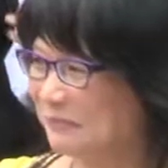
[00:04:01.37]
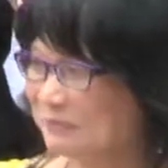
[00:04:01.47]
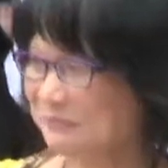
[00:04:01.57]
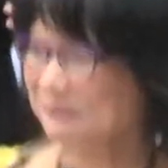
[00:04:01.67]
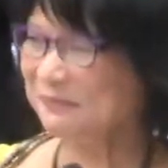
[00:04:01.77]

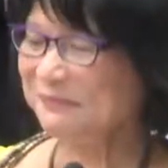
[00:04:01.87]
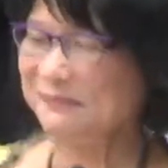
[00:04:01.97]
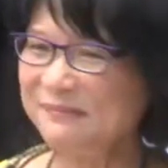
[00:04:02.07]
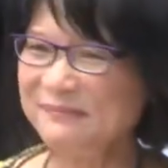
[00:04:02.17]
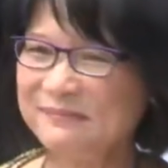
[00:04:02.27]

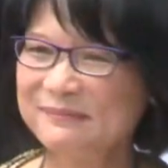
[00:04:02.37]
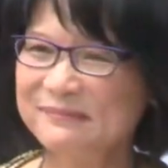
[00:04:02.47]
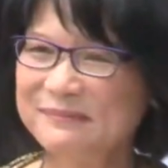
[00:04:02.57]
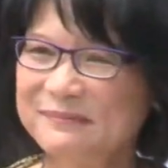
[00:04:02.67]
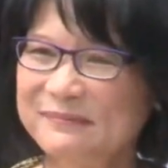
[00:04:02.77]

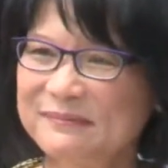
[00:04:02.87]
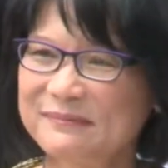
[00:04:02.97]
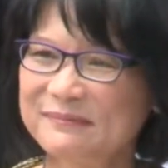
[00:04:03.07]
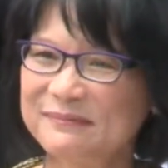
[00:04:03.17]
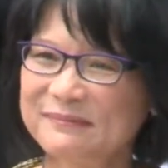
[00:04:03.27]

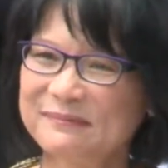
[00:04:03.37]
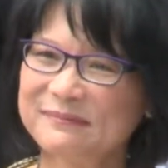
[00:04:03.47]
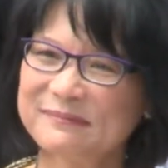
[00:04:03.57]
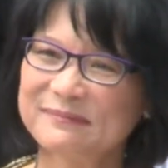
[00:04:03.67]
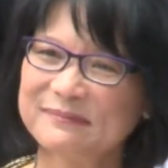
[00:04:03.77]

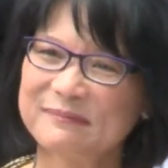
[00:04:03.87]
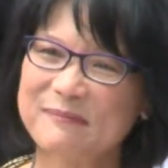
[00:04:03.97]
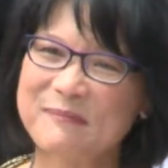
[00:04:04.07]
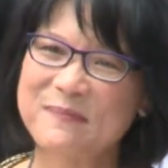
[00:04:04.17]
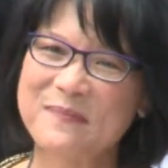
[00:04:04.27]

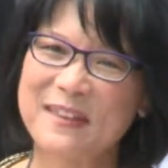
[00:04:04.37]
Nothing is said.